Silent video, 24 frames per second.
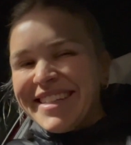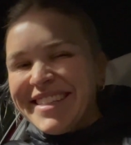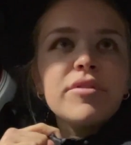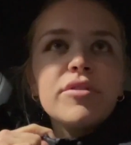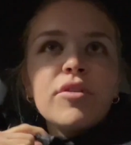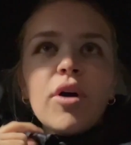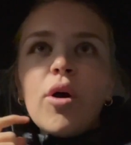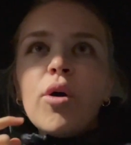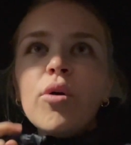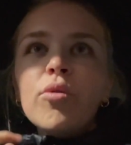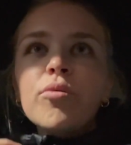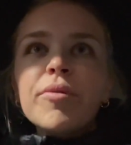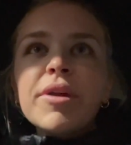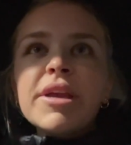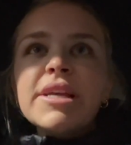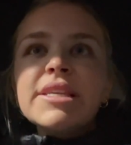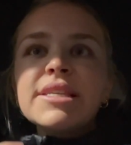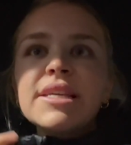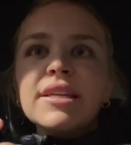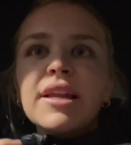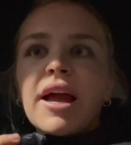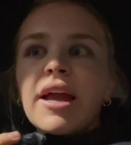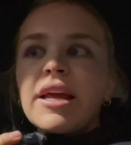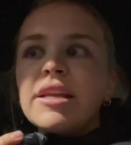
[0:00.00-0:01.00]
The whole
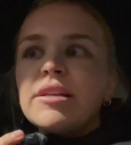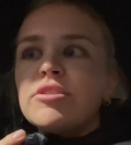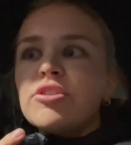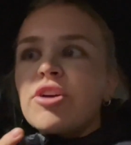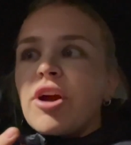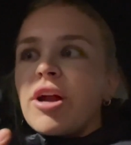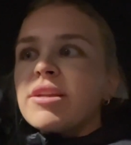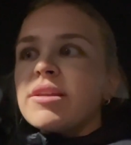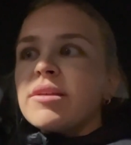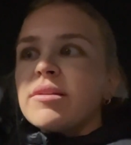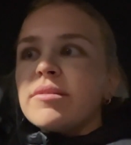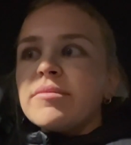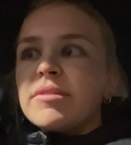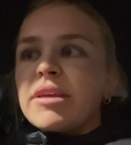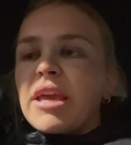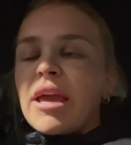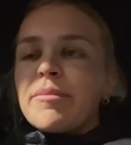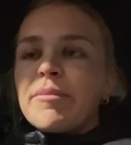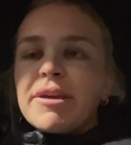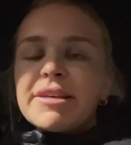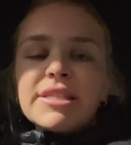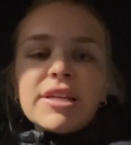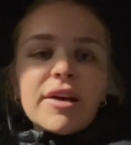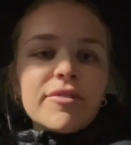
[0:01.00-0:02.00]
reason I tried to get
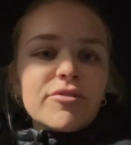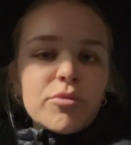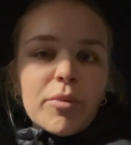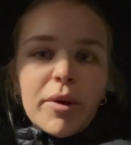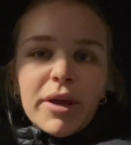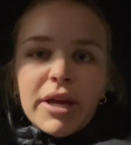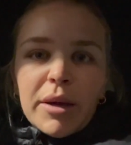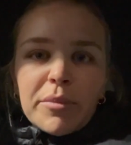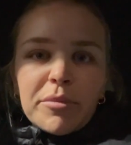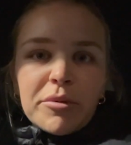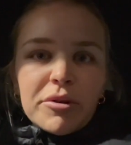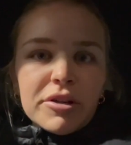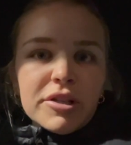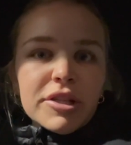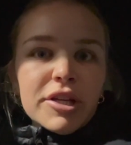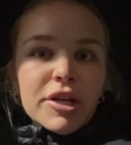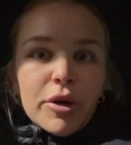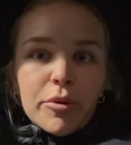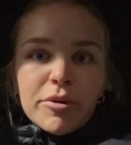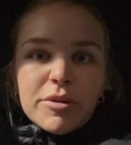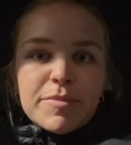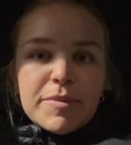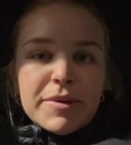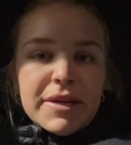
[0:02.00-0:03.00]
myself to wake up earlier
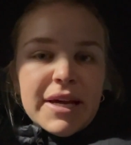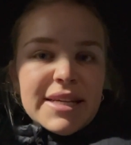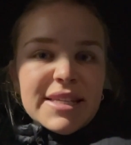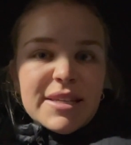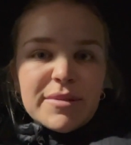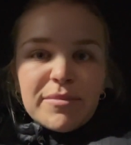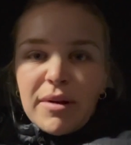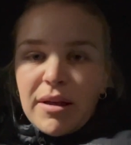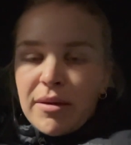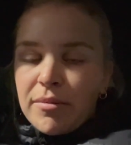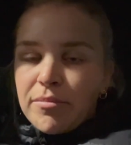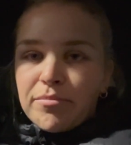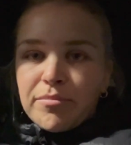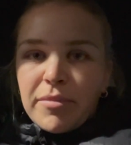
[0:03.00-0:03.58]
was because of my